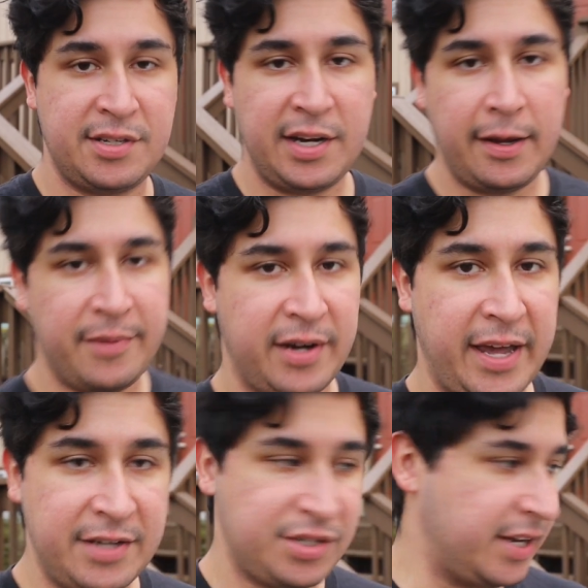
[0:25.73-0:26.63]
today I'm gonna
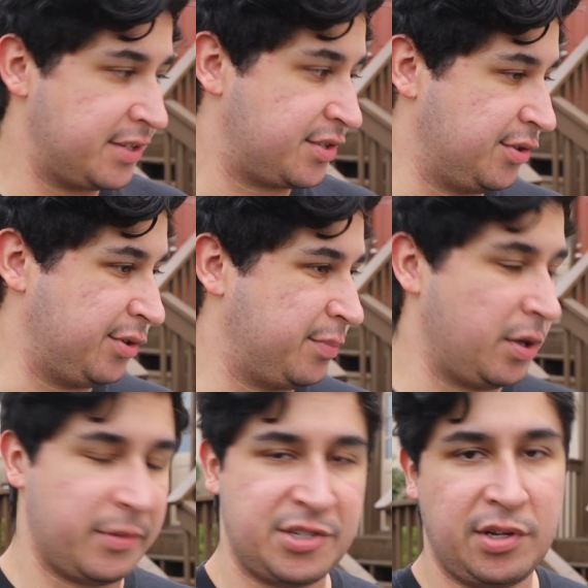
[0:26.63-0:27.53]
guide you guys through
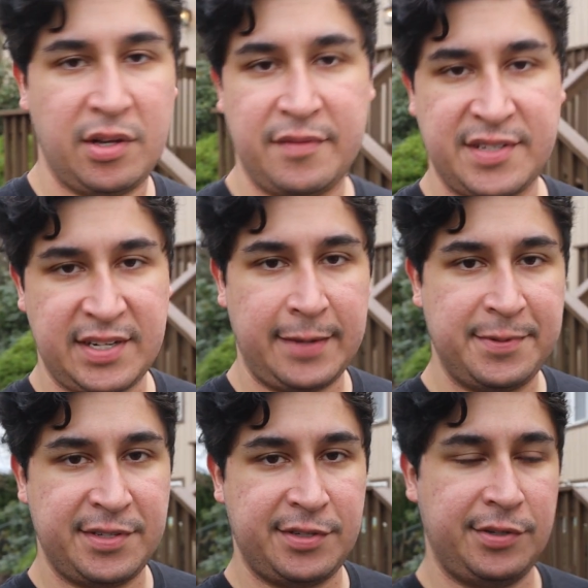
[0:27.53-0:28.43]
pretty much all of the
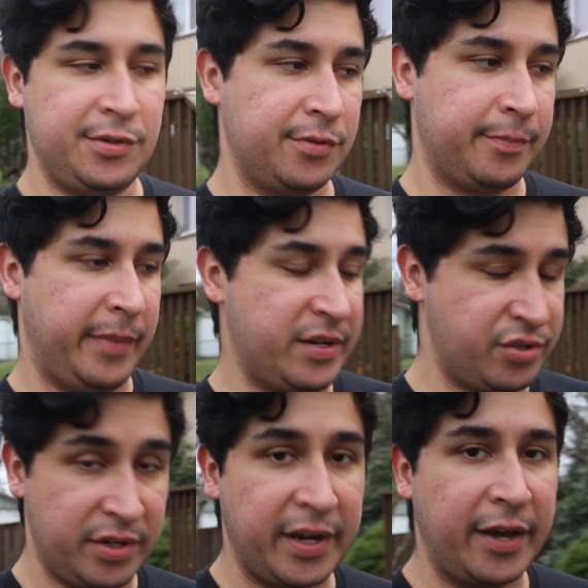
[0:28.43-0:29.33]
steps to
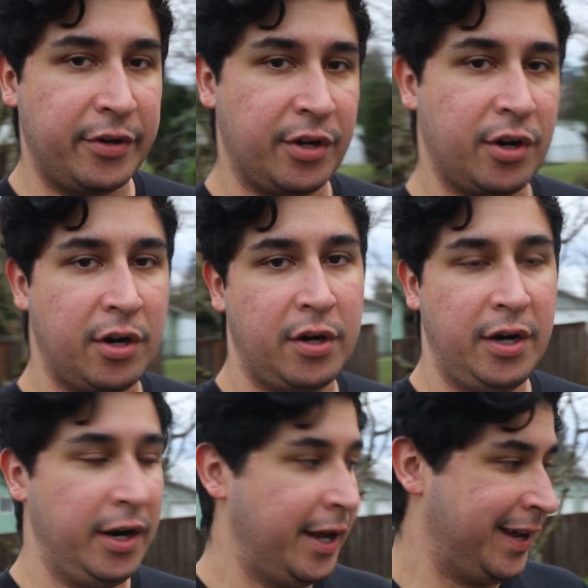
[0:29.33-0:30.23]
measuring out your
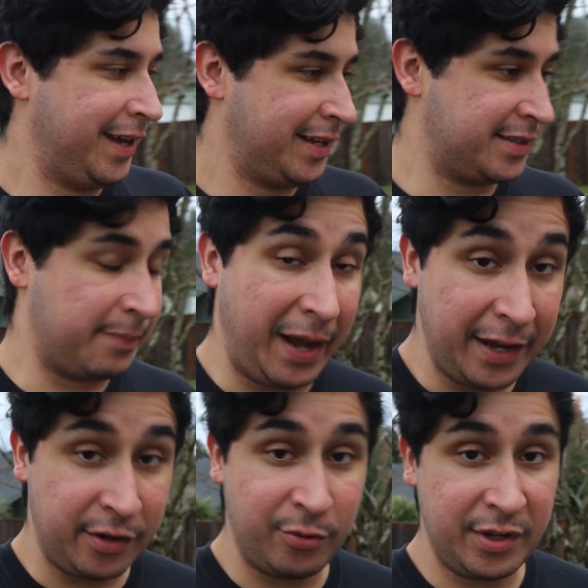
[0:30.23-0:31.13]
car, to
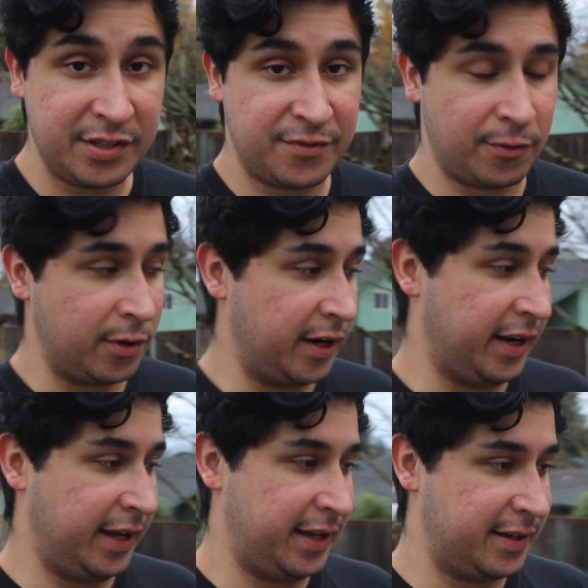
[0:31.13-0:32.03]
buy new wheels for
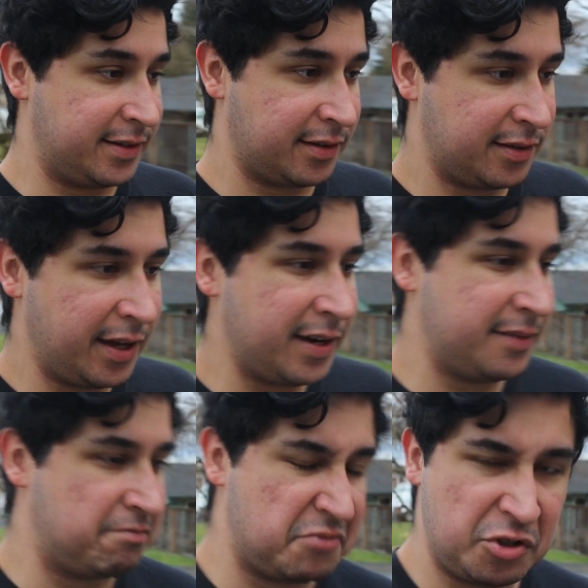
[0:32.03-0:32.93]
it and kind
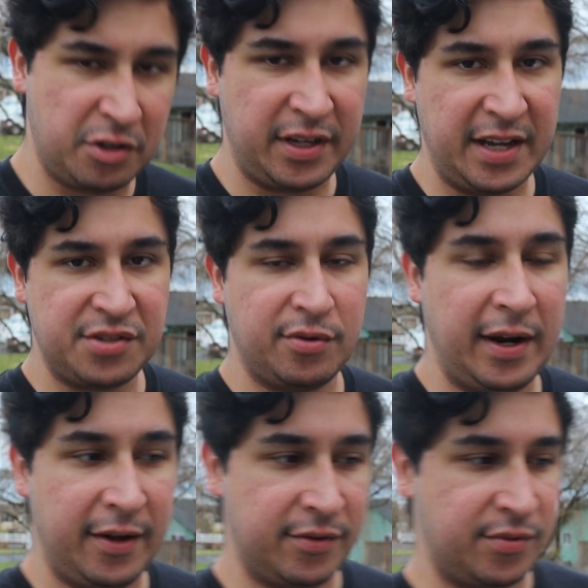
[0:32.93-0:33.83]
of show you guys
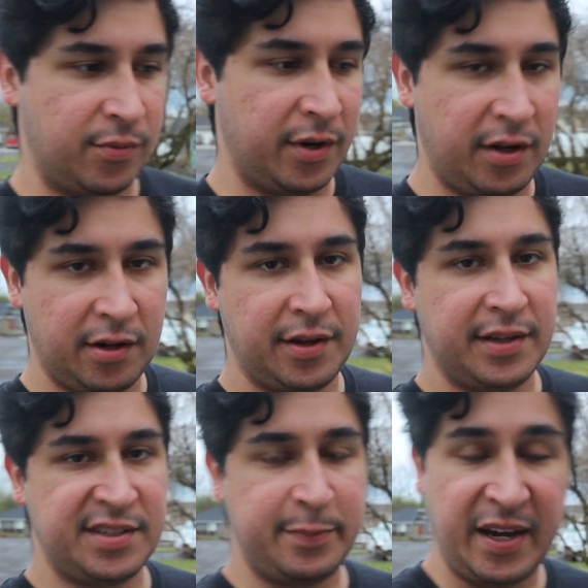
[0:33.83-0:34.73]
around what all
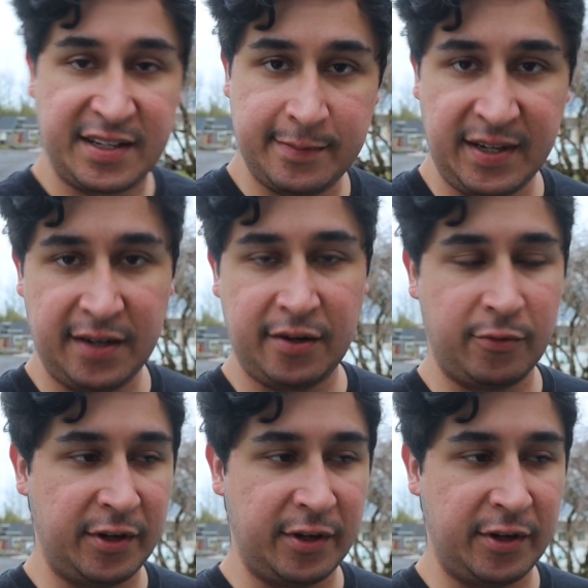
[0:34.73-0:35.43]
the specs mean on